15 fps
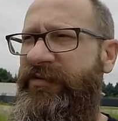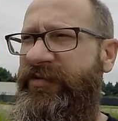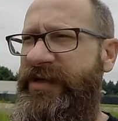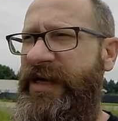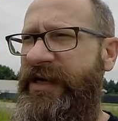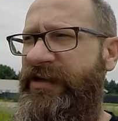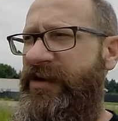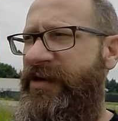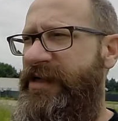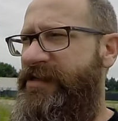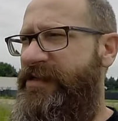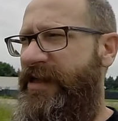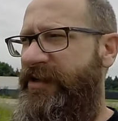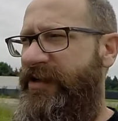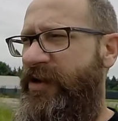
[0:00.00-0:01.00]
for young
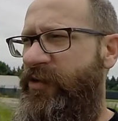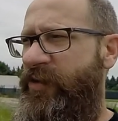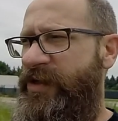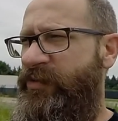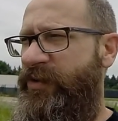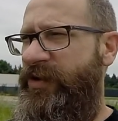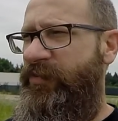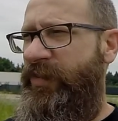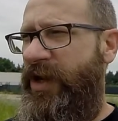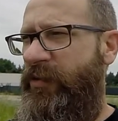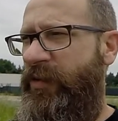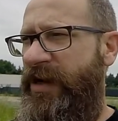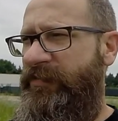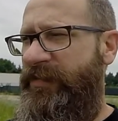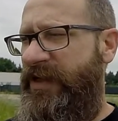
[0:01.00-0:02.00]
guys. They always want to
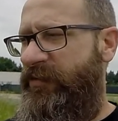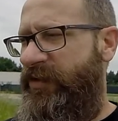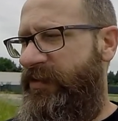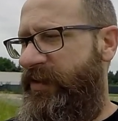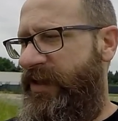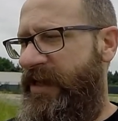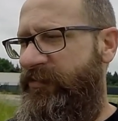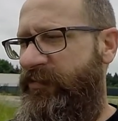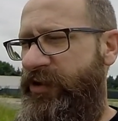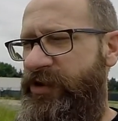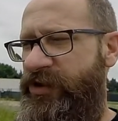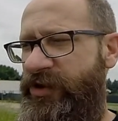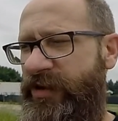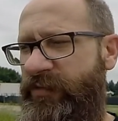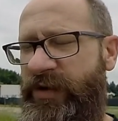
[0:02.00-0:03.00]
blow up, they want to become
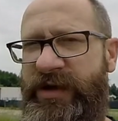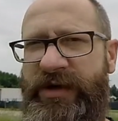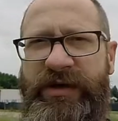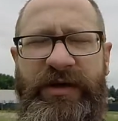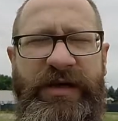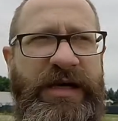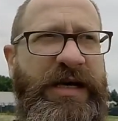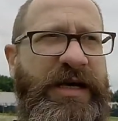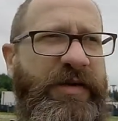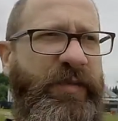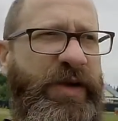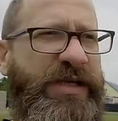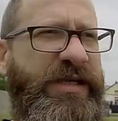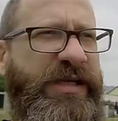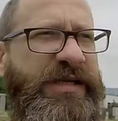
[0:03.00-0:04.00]
rich, they want to
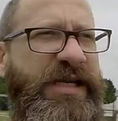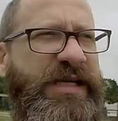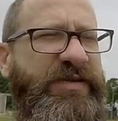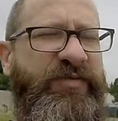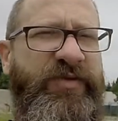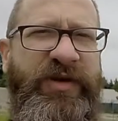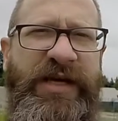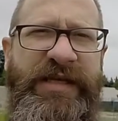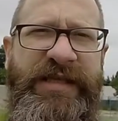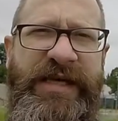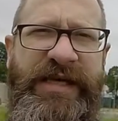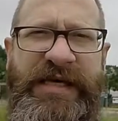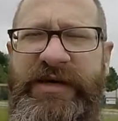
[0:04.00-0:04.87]
be successful like their